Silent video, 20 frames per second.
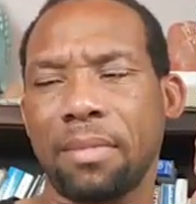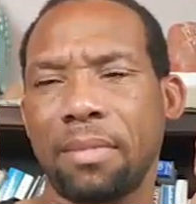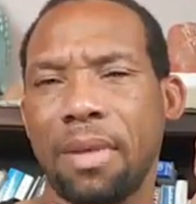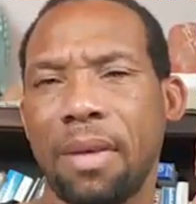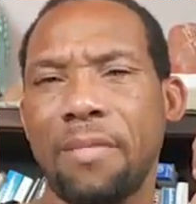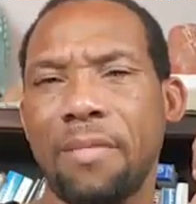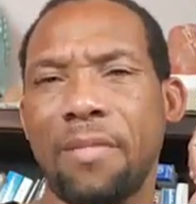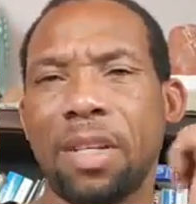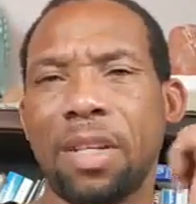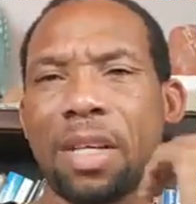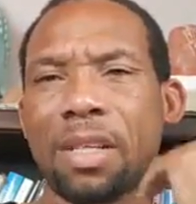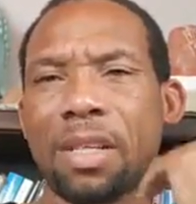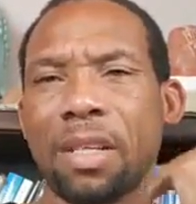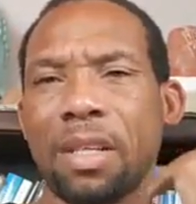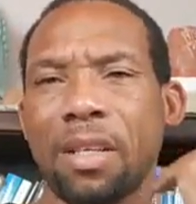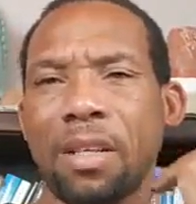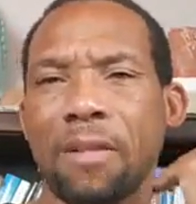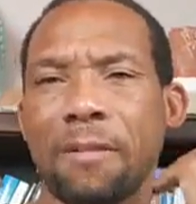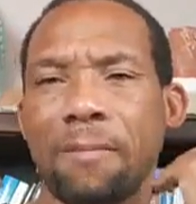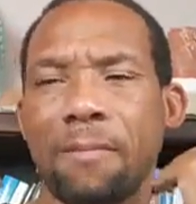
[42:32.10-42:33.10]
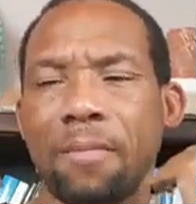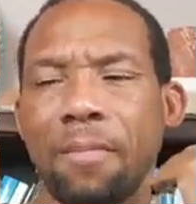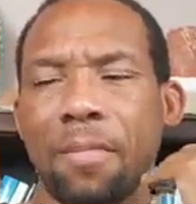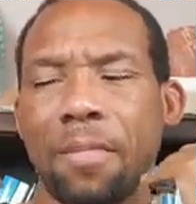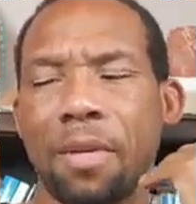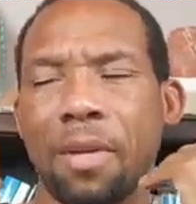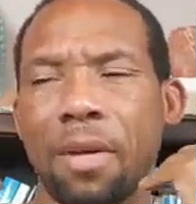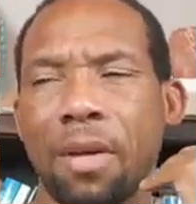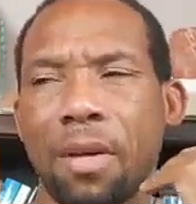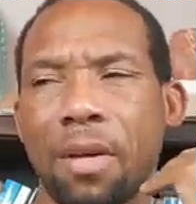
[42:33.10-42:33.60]
if it doesn't
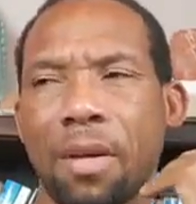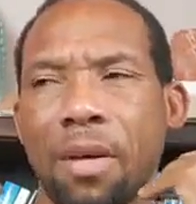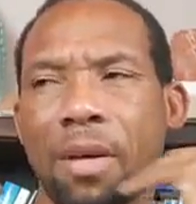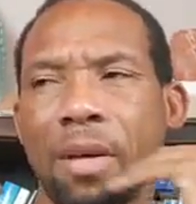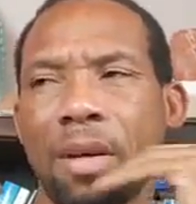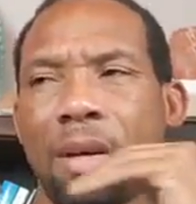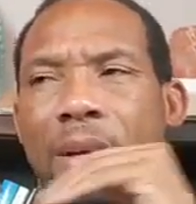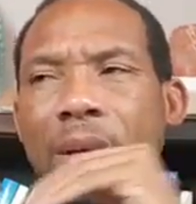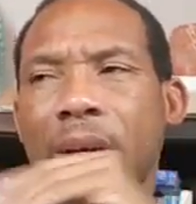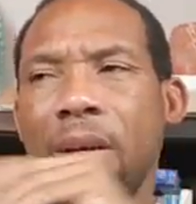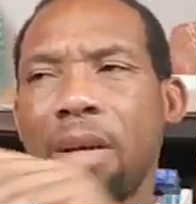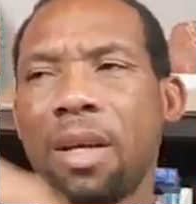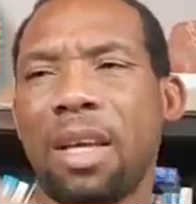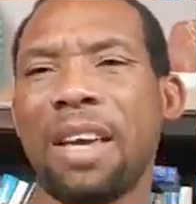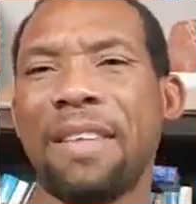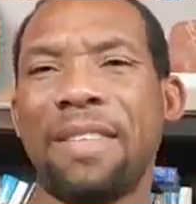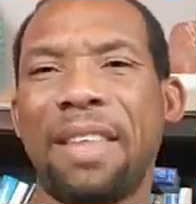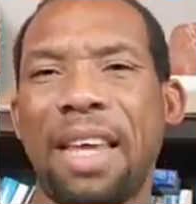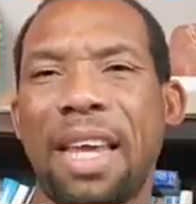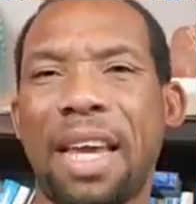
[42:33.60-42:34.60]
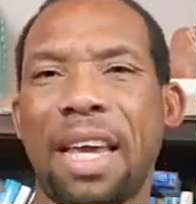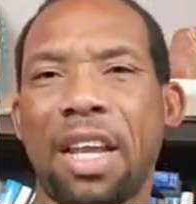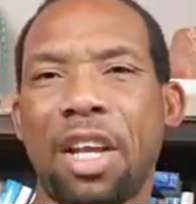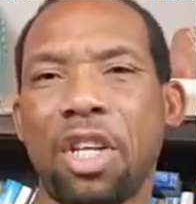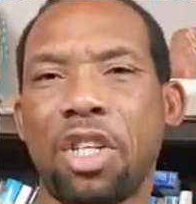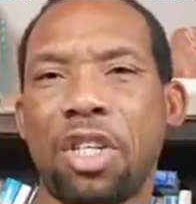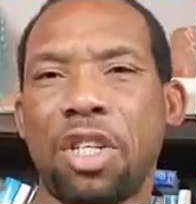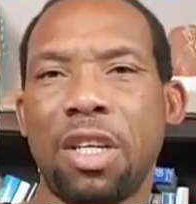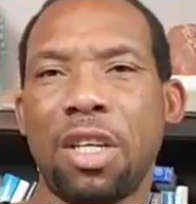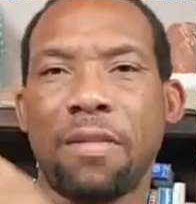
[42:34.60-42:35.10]
give the
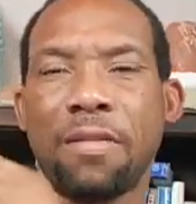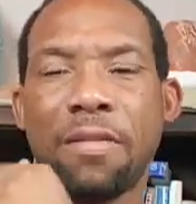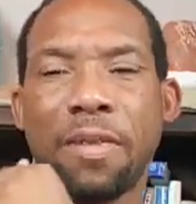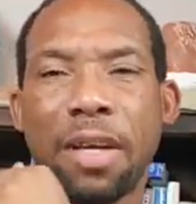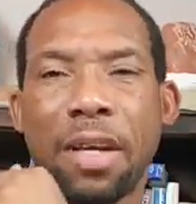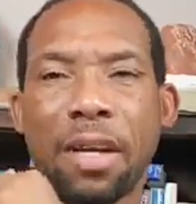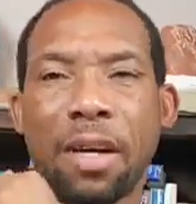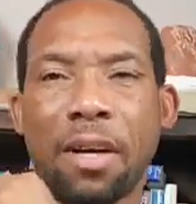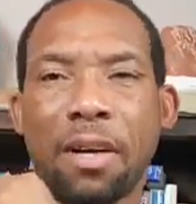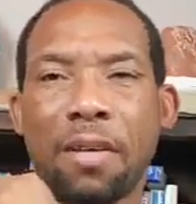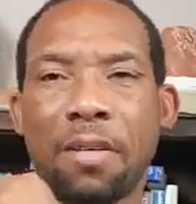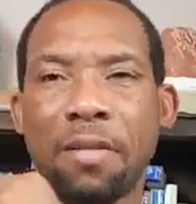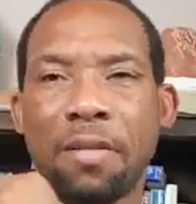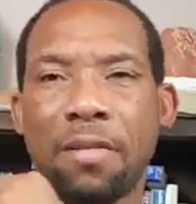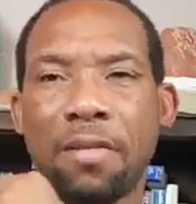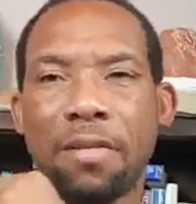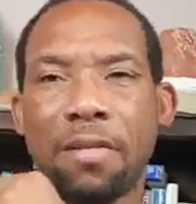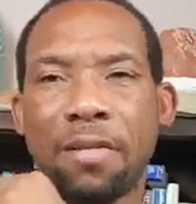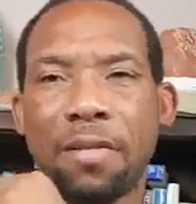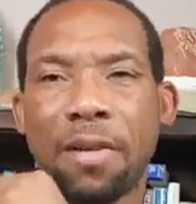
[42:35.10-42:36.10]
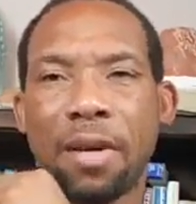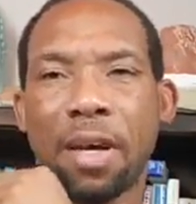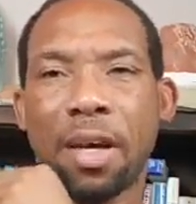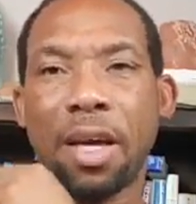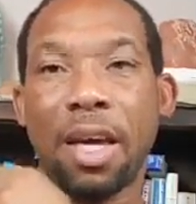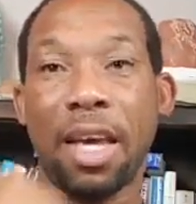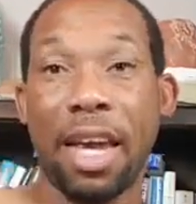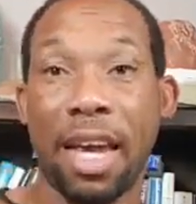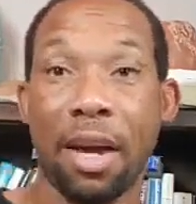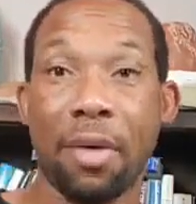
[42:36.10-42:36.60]
energy of
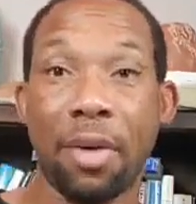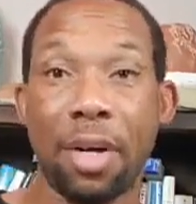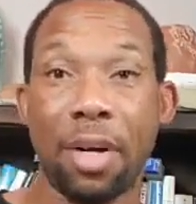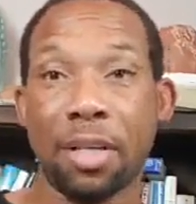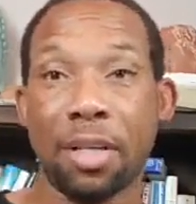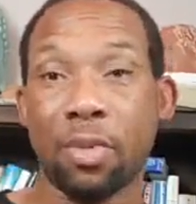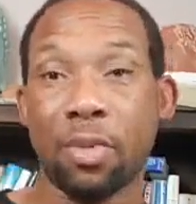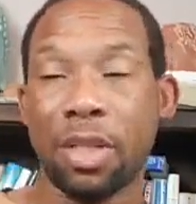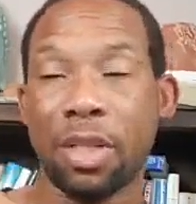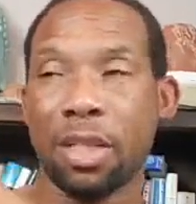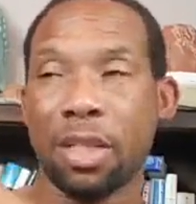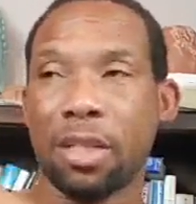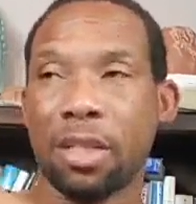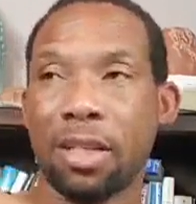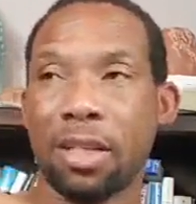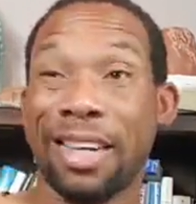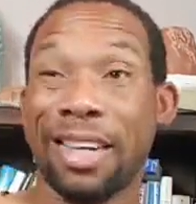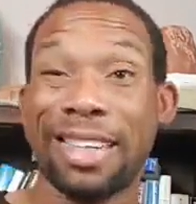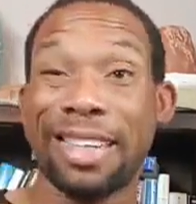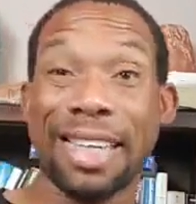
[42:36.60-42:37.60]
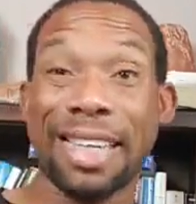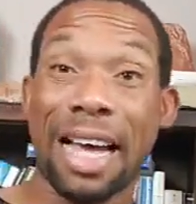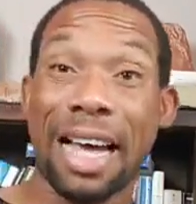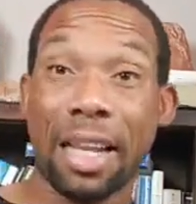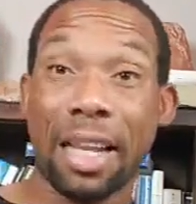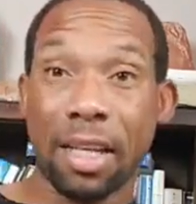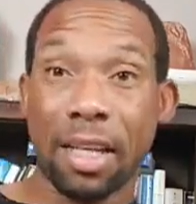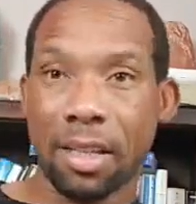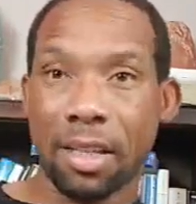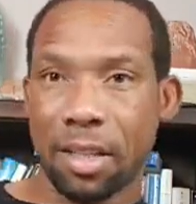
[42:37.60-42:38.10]
Aries, which is a
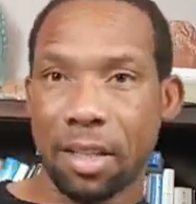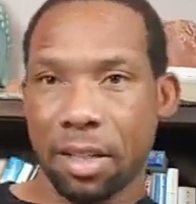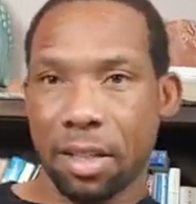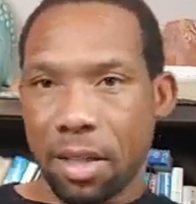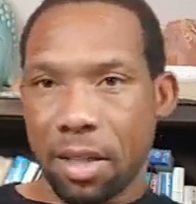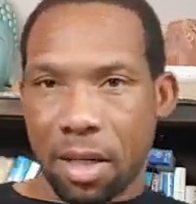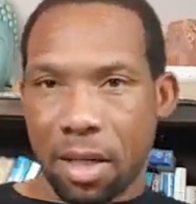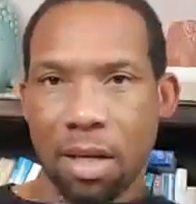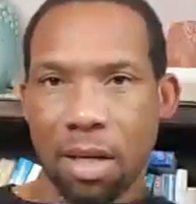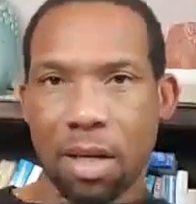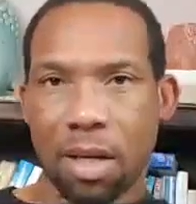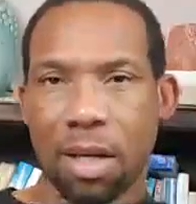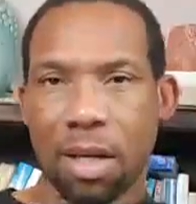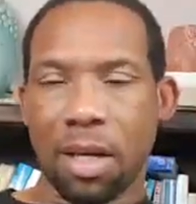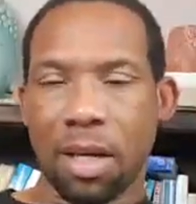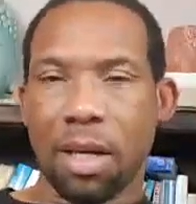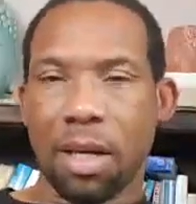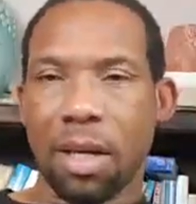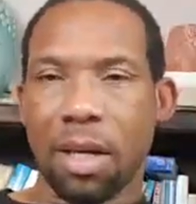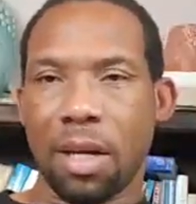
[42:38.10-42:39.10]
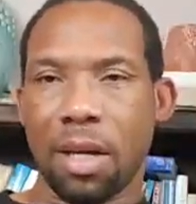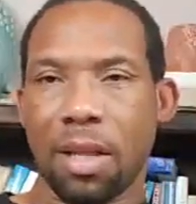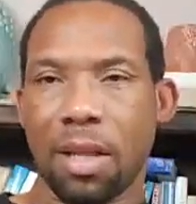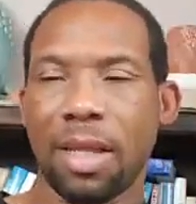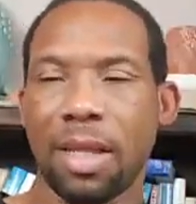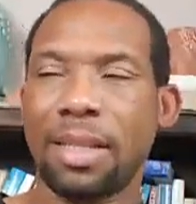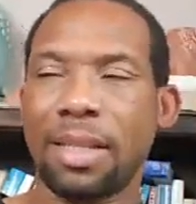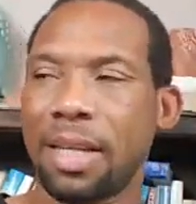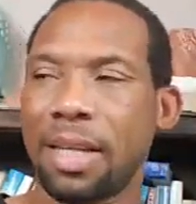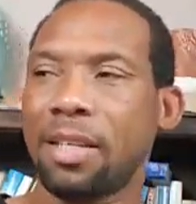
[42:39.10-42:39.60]
challenge,
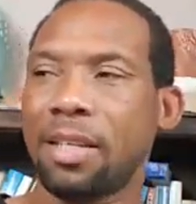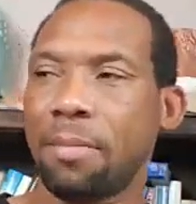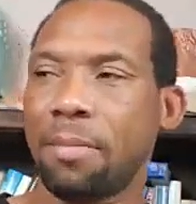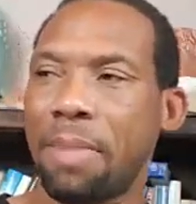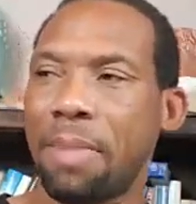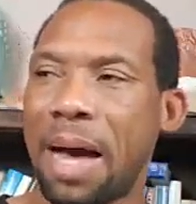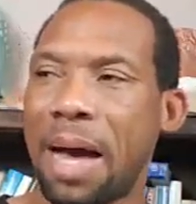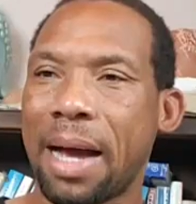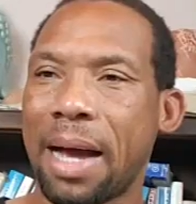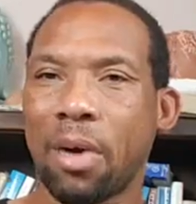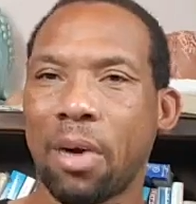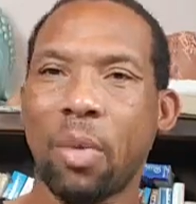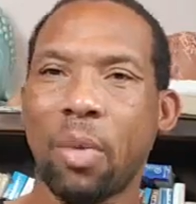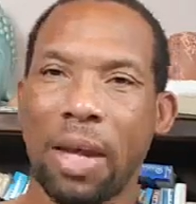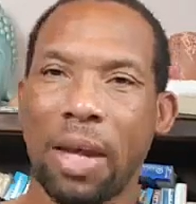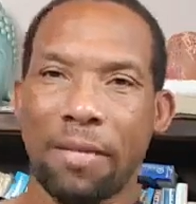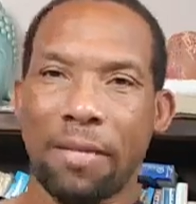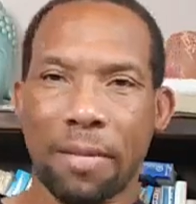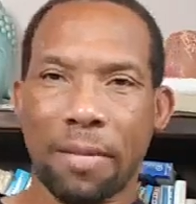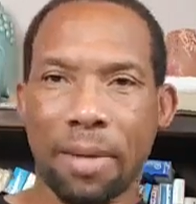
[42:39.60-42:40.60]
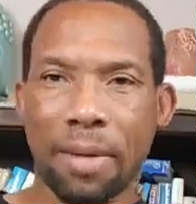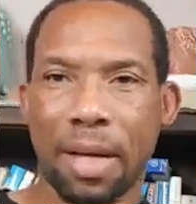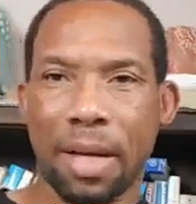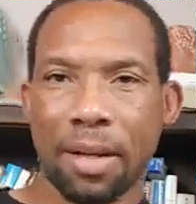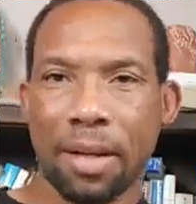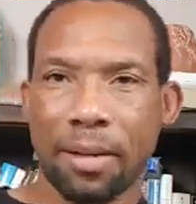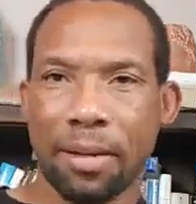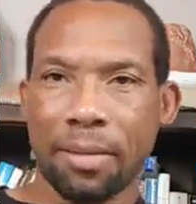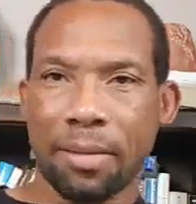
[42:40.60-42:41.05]
they tend to back away from that.